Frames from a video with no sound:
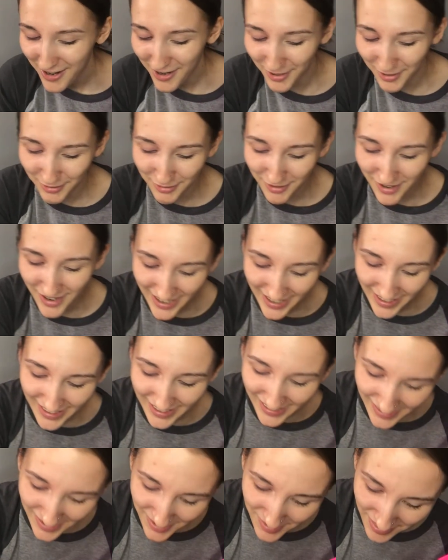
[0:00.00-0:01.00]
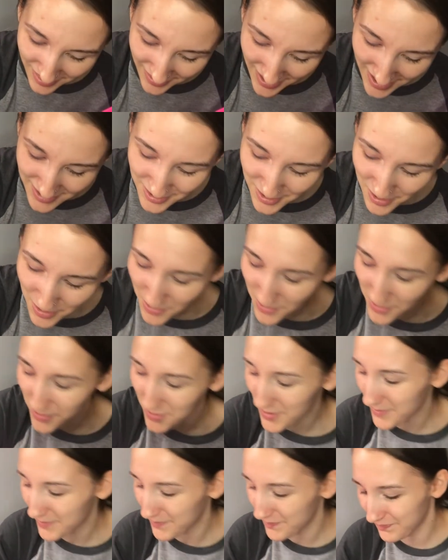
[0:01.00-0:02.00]
Right, let's
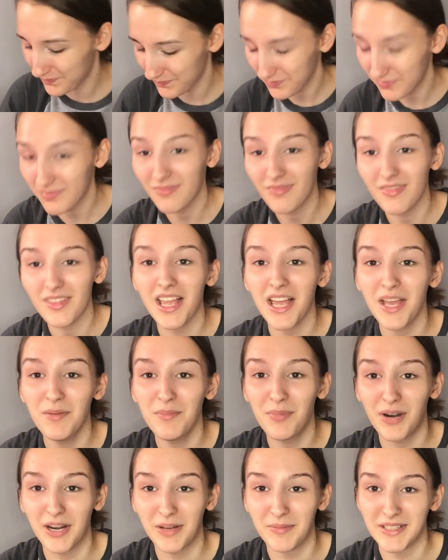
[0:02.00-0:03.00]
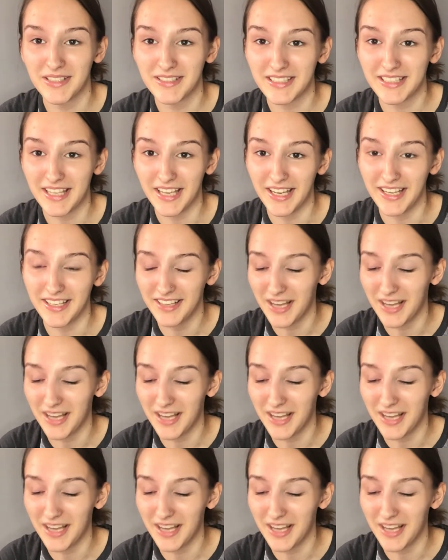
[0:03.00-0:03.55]
go and prime this again.